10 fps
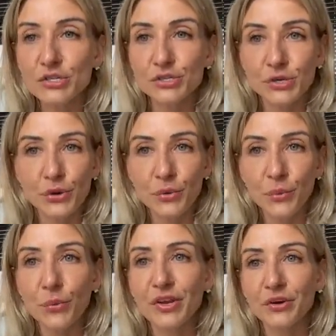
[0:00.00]

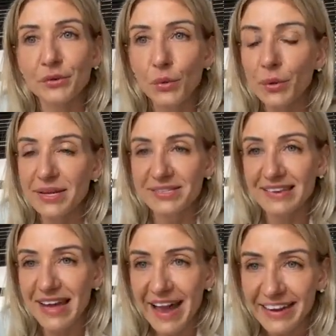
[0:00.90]
So we don't always
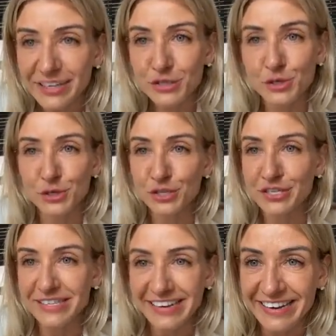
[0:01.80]
like to
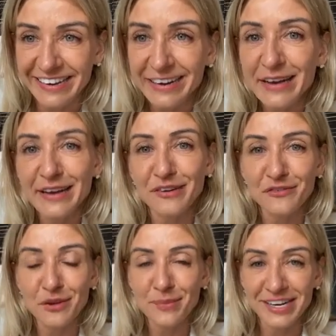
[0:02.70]
see
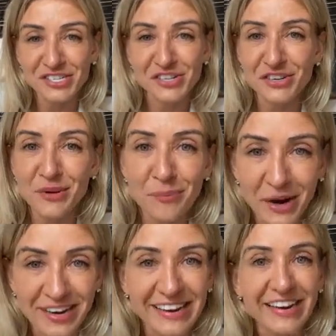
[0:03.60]
inflammation on the
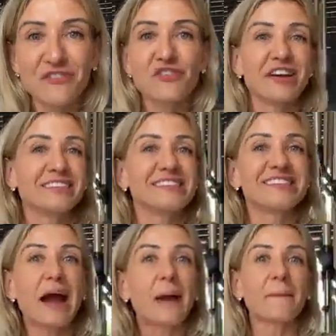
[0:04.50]
body if you get
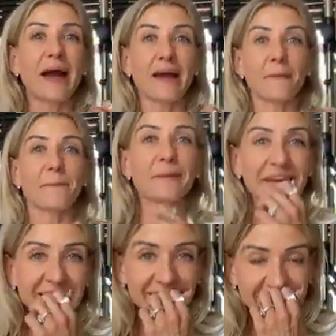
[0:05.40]
stung by a
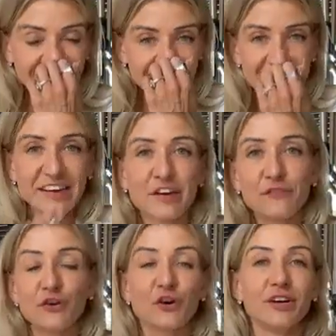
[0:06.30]
bee,
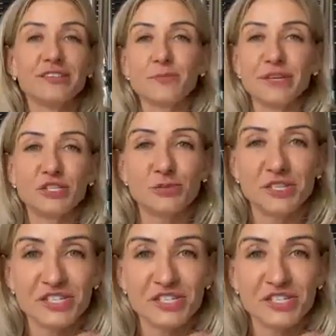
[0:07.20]
if you go and spend too